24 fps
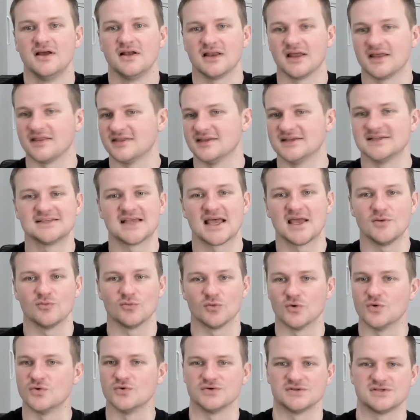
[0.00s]
Like the same
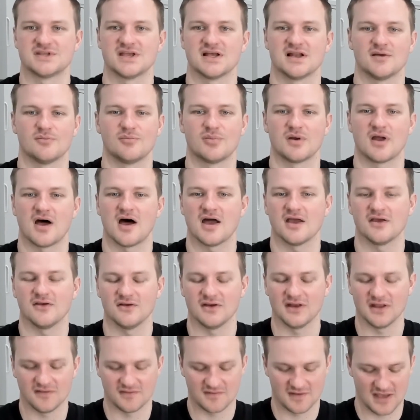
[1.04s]
rules still apply. You
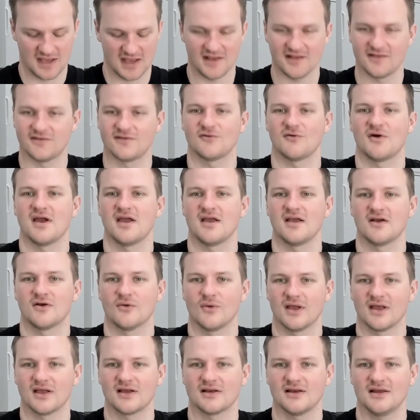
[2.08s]
need to iterate
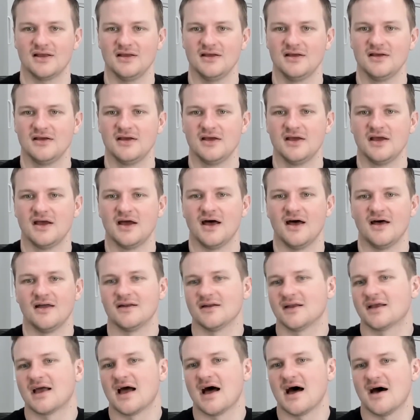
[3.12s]
quickly
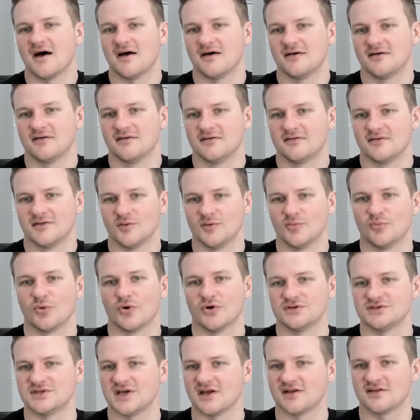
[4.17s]
and cut the
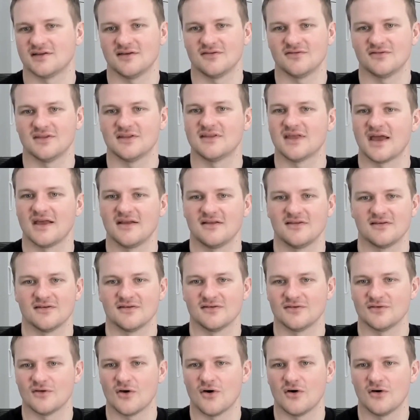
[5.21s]
project if the
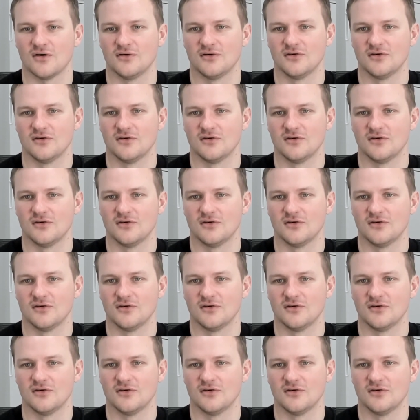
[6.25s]
data's not